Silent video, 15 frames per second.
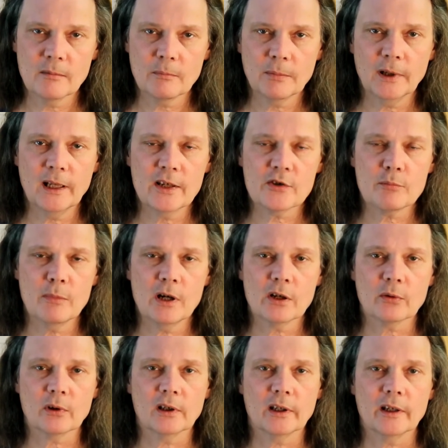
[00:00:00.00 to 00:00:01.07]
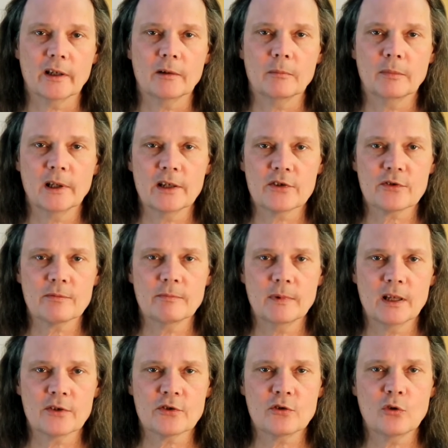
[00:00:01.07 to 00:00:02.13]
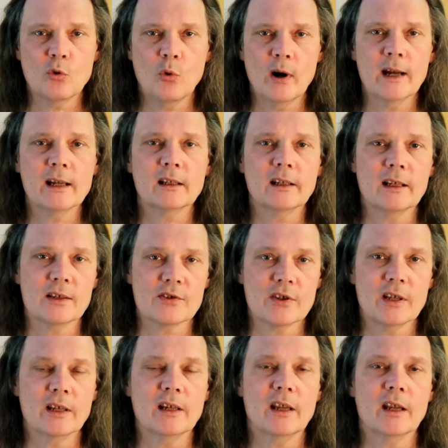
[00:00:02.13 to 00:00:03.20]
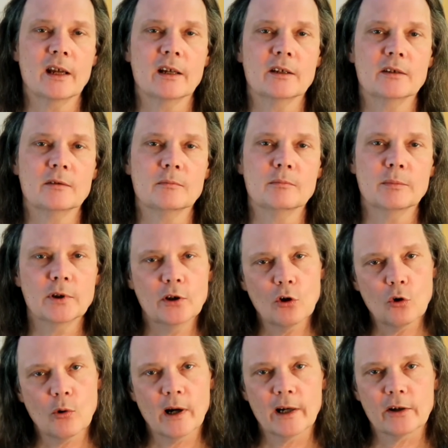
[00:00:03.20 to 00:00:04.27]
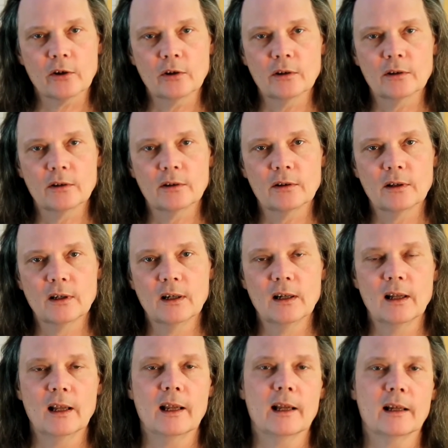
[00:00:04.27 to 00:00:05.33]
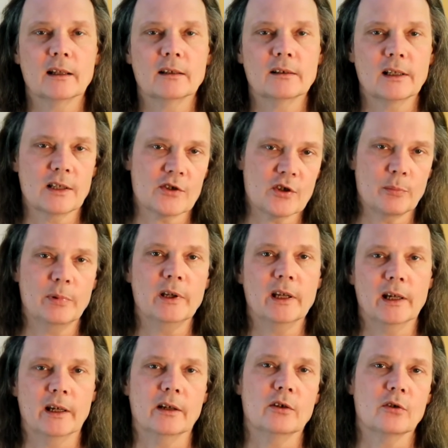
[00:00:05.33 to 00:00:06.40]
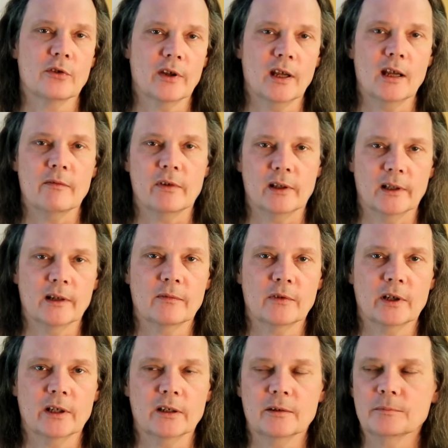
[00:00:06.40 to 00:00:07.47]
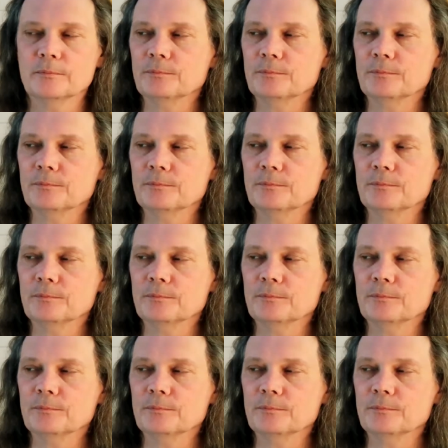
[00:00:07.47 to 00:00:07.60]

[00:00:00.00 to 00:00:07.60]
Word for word: plays moderately, plays as quietly as they can, but no quieter, and lets the PA do the heavy lifting.